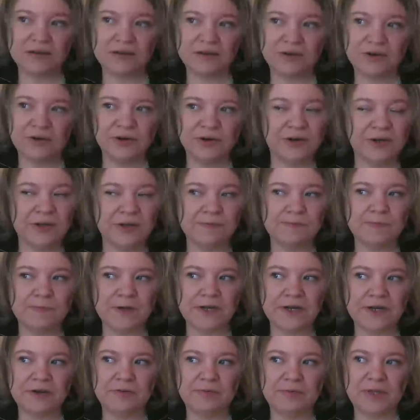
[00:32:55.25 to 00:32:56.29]
current
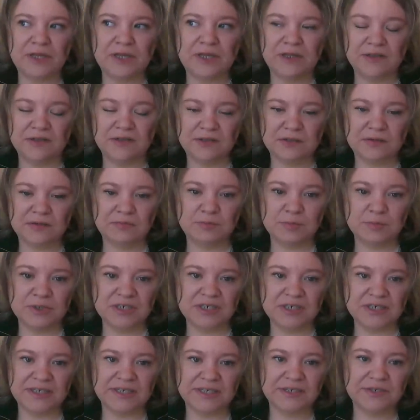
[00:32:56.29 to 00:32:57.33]
environment,
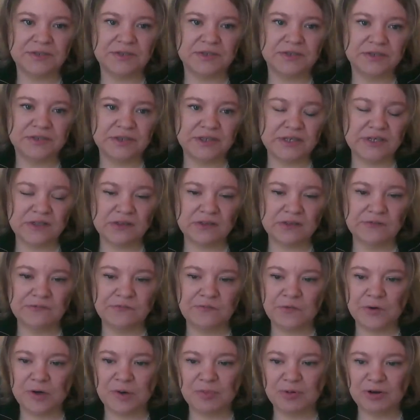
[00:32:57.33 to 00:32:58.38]
particularly in the
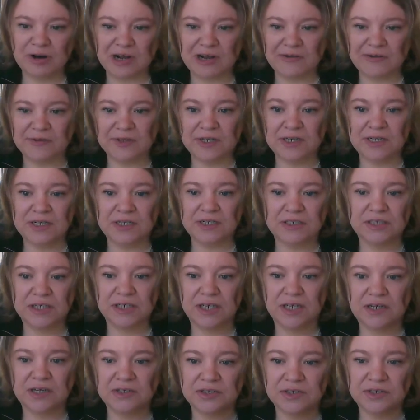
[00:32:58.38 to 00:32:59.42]
for-profit
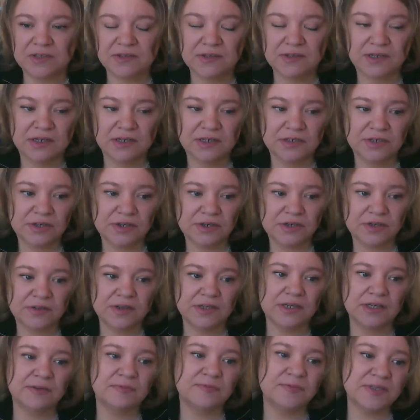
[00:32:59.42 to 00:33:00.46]
education sector,
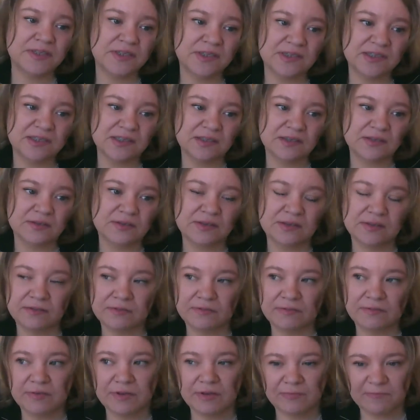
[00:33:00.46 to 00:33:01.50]
the emphasis is
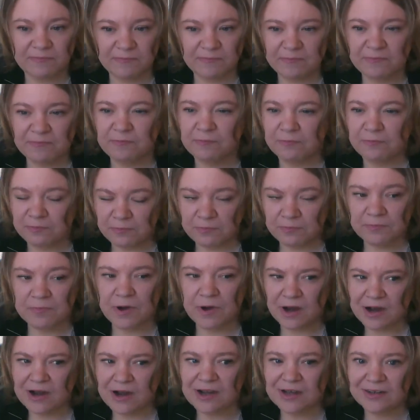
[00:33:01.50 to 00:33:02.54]

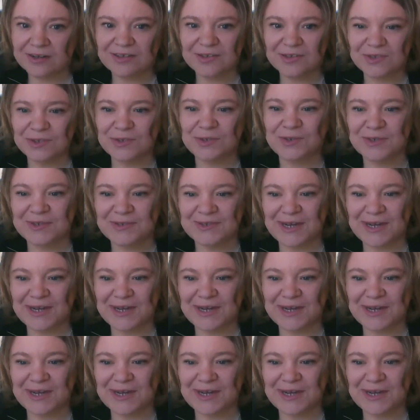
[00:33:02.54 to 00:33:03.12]
on student